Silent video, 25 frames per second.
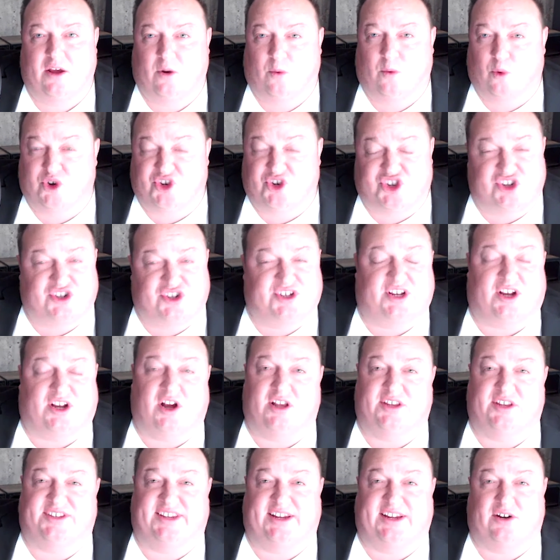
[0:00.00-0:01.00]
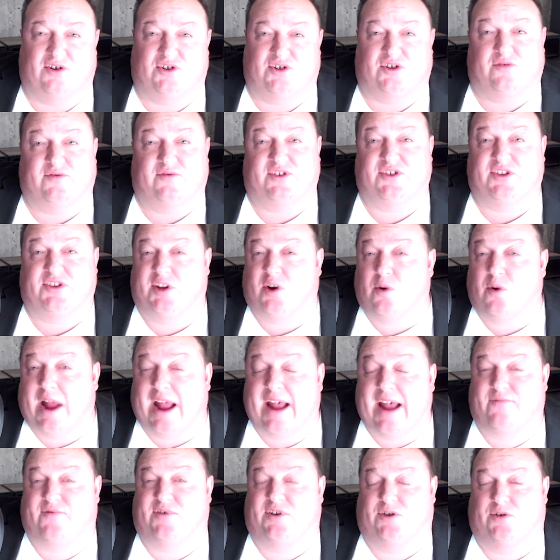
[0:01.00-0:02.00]
We're just a concierge service, so they don't
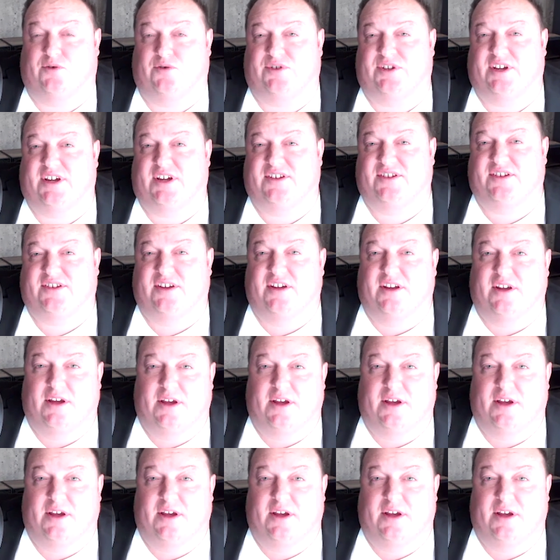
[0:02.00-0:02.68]
have to use us.